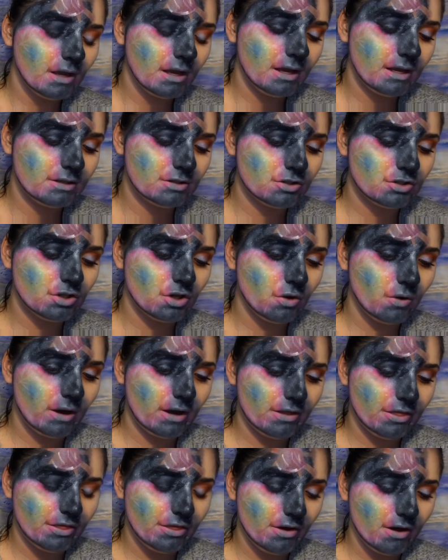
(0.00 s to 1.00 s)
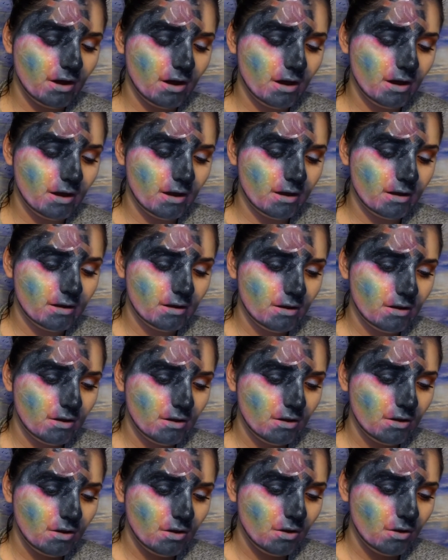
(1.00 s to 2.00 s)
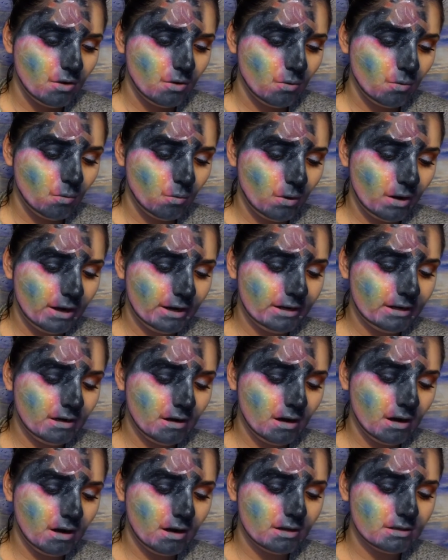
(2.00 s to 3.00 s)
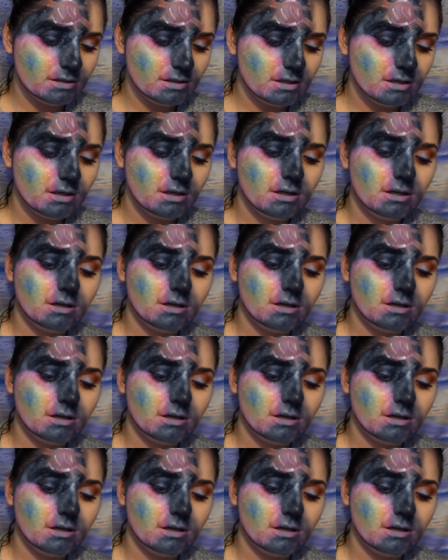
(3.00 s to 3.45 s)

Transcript: And so I thought, why not